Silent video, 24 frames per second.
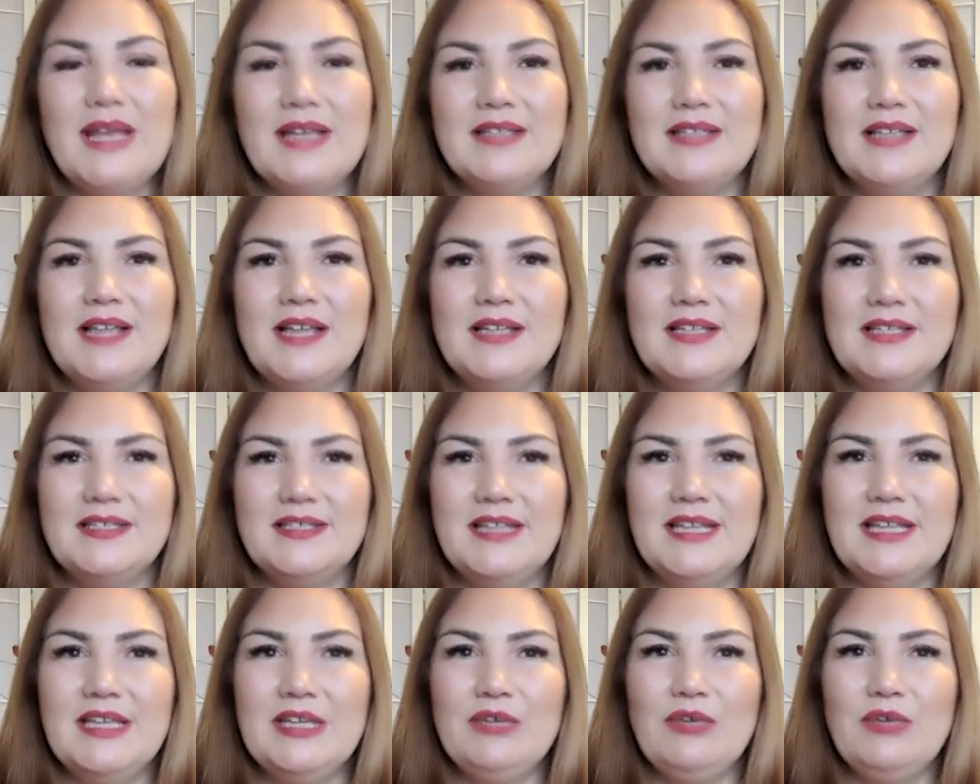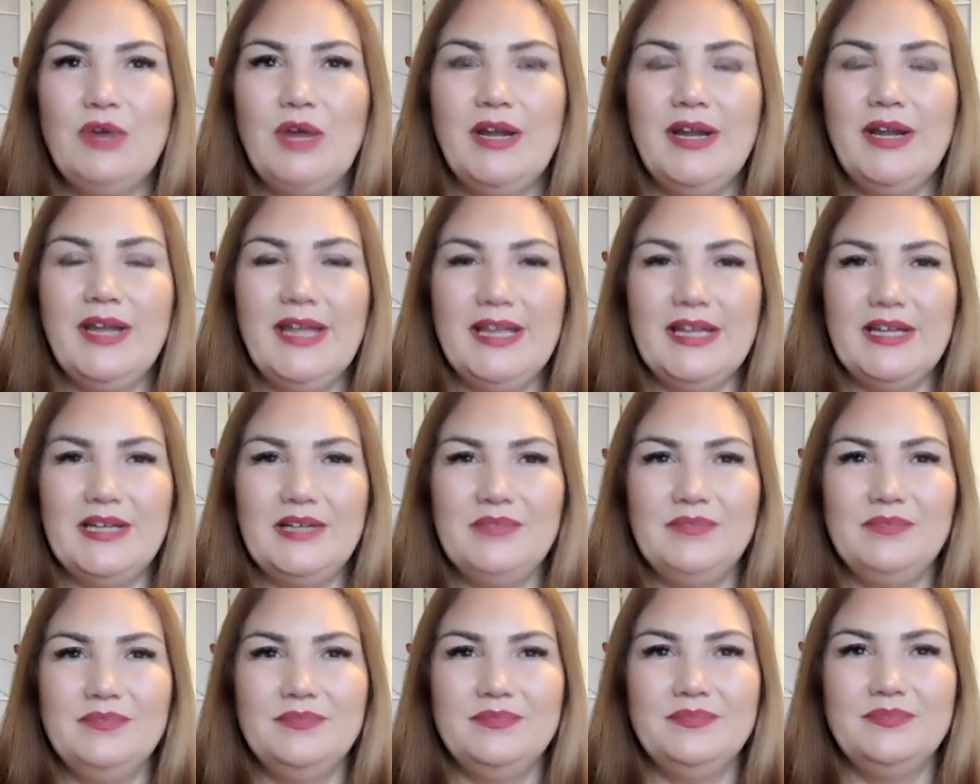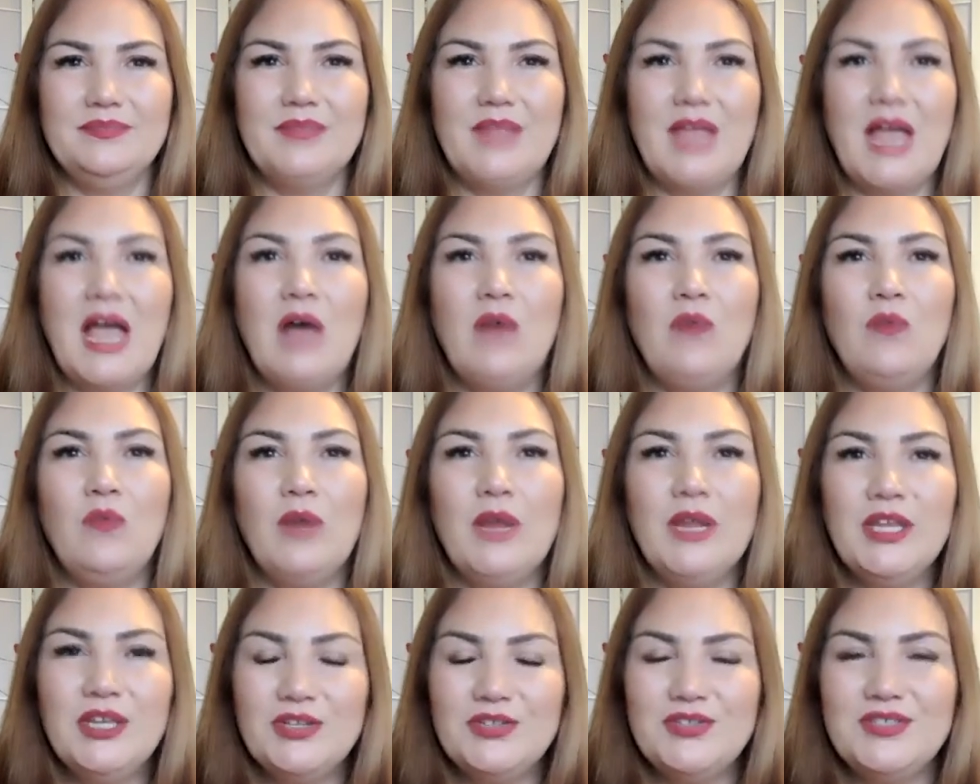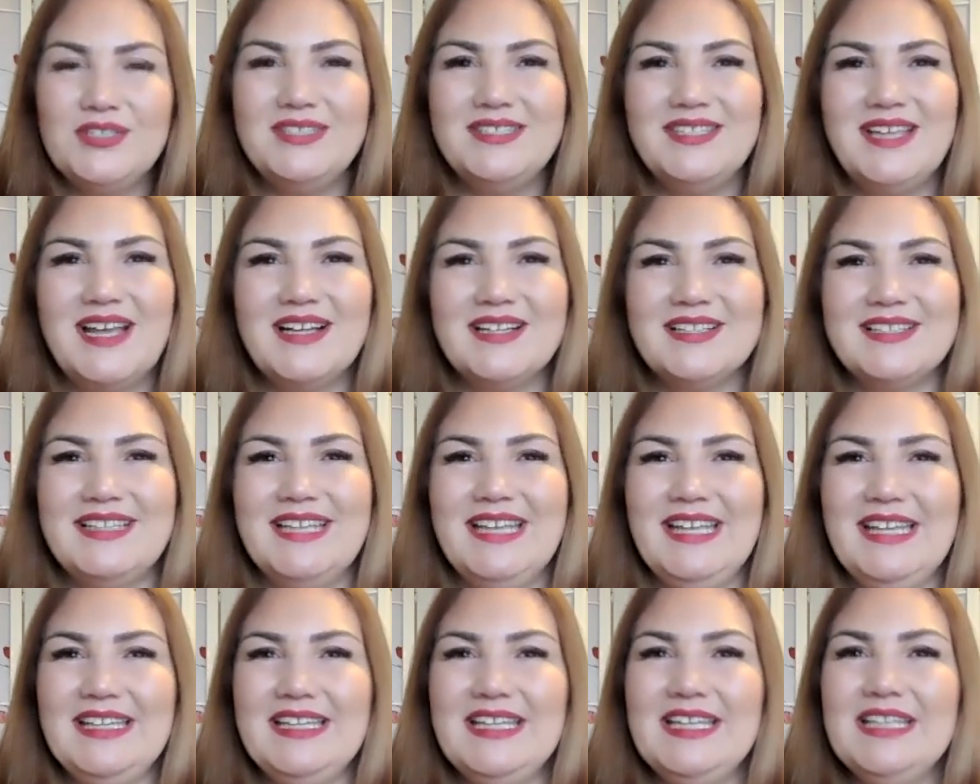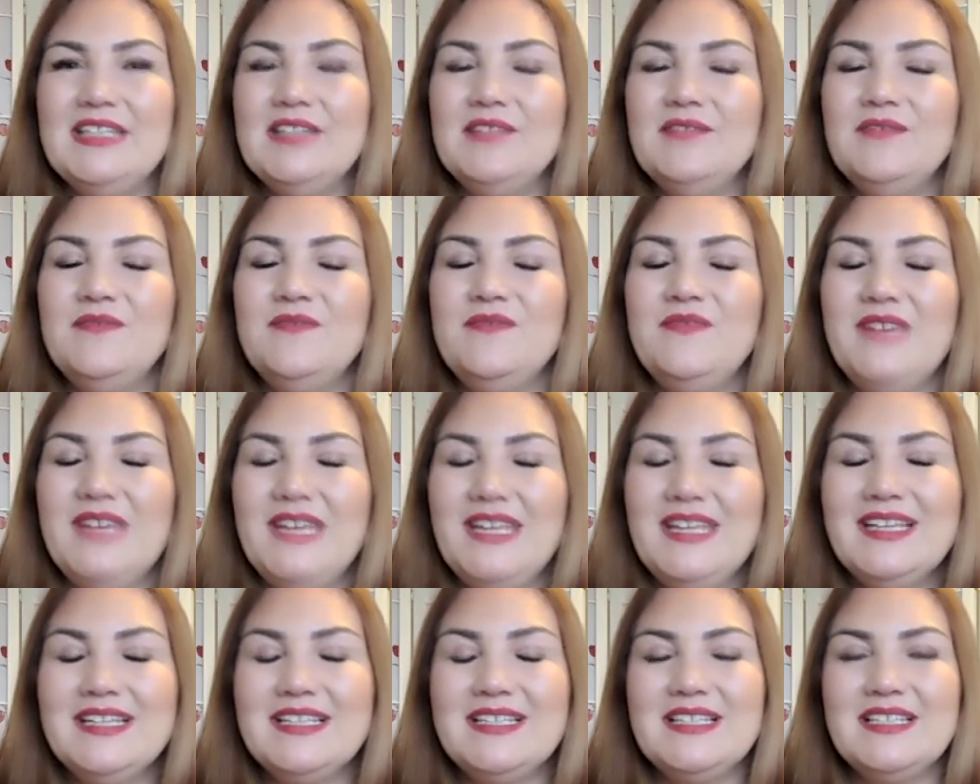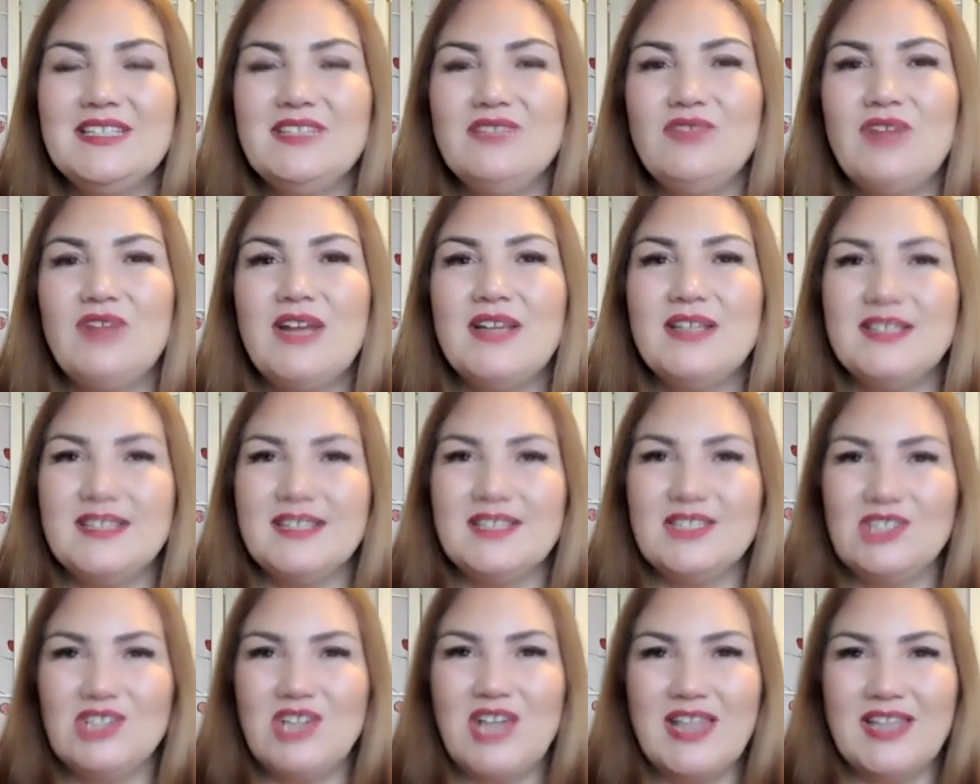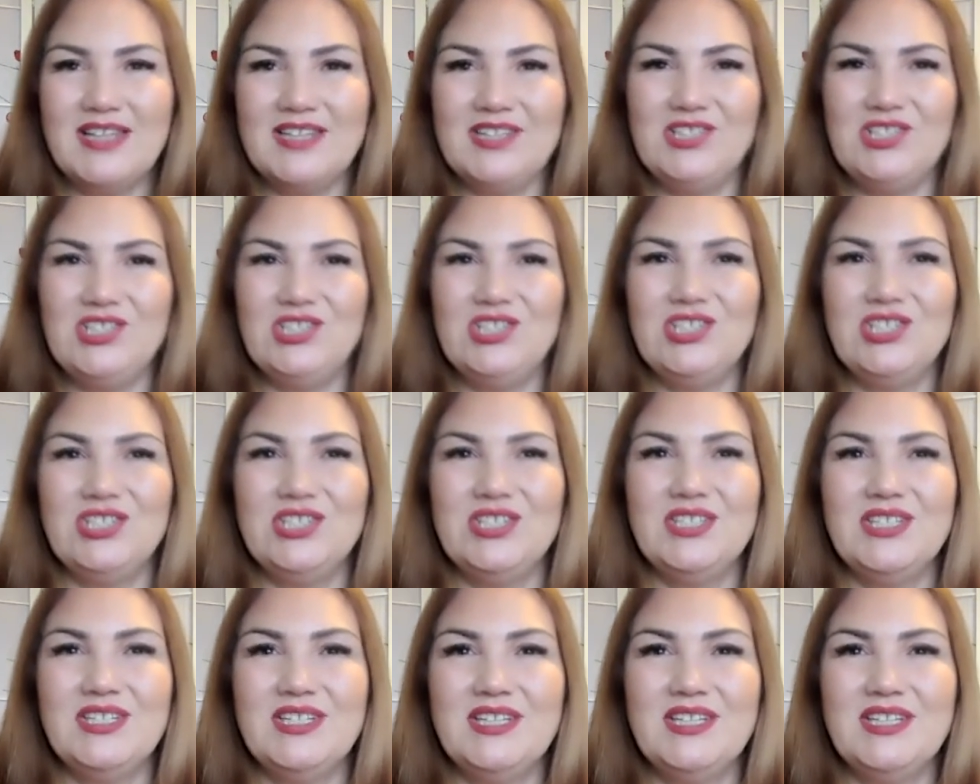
excited that you are here. I want you to succeed in the Phoenix's Rising Challenge.